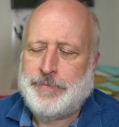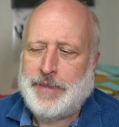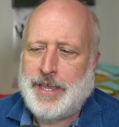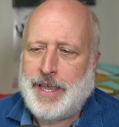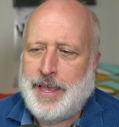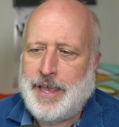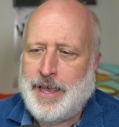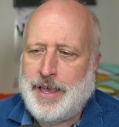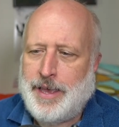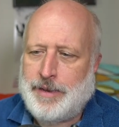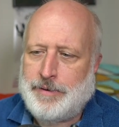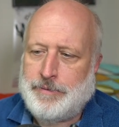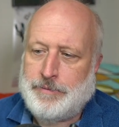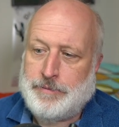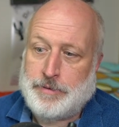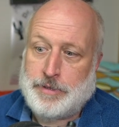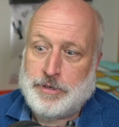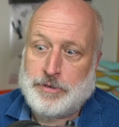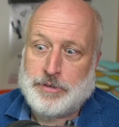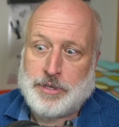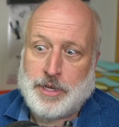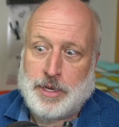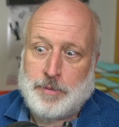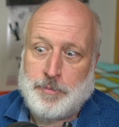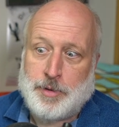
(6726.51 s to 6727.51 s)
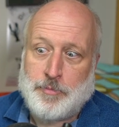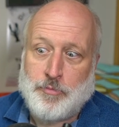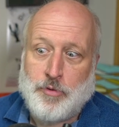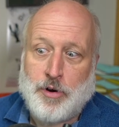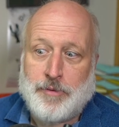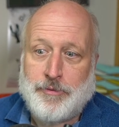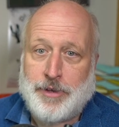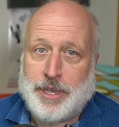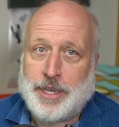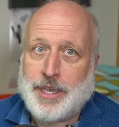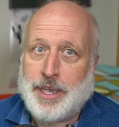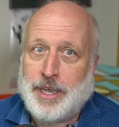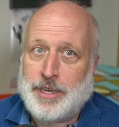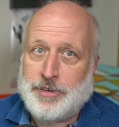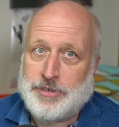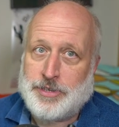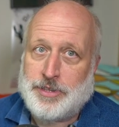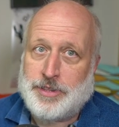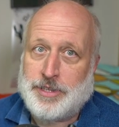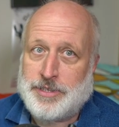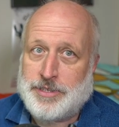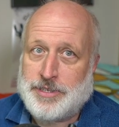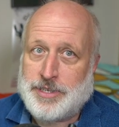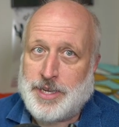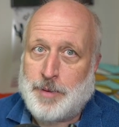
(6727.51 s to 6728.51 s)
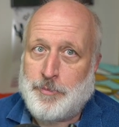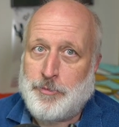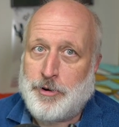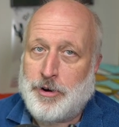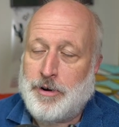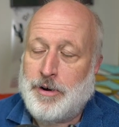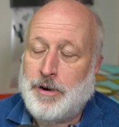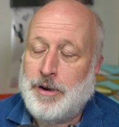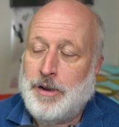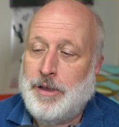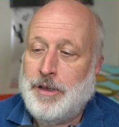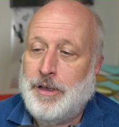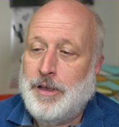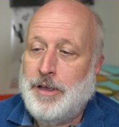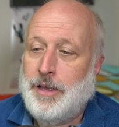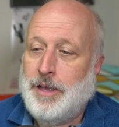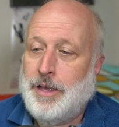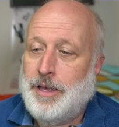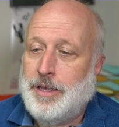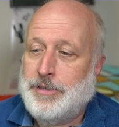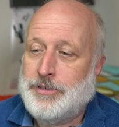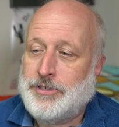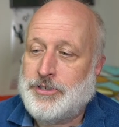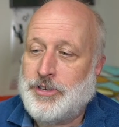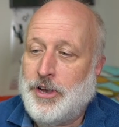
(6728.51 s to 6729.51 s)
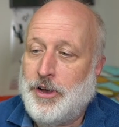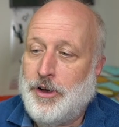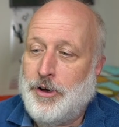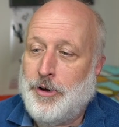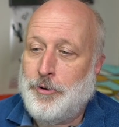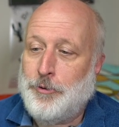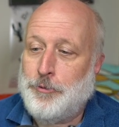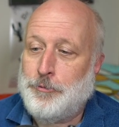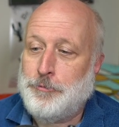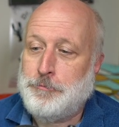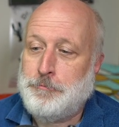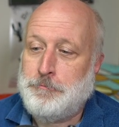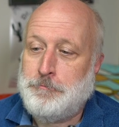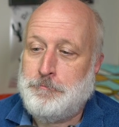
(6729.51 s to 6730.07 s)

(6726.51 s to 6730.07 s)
and there's going to be more vacation this summer, so